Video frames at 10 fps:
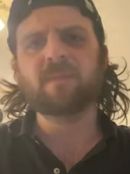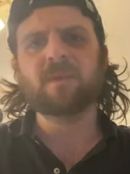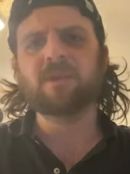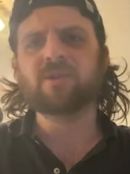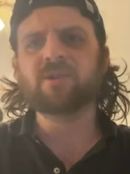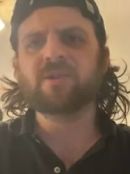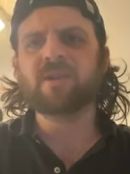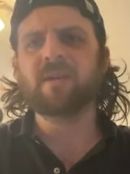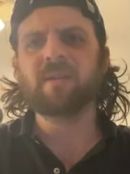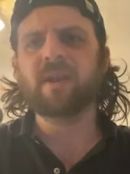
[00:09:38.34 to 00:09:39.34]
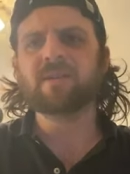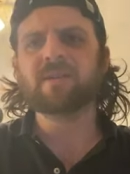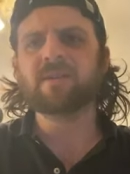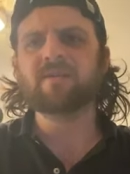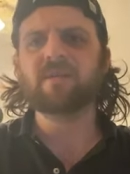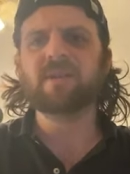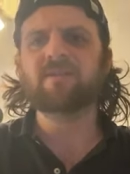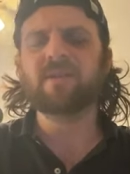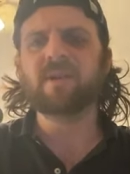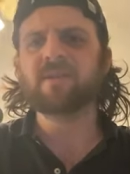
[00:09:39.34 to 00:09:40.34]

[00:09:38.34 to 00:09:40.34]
it's just not the essence of living.